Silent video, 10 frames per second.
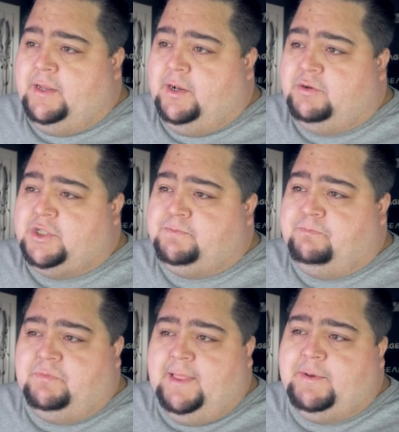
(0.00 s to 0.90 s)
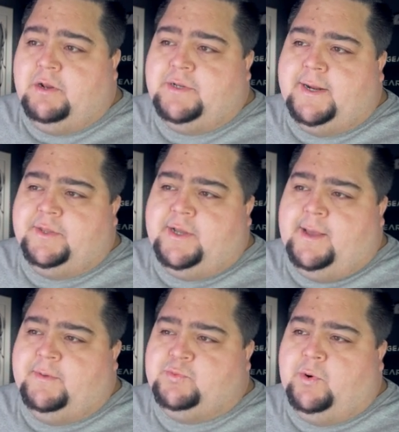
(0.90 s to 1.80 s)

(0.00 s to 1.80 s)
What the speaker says: you know, just let me know down in the comments,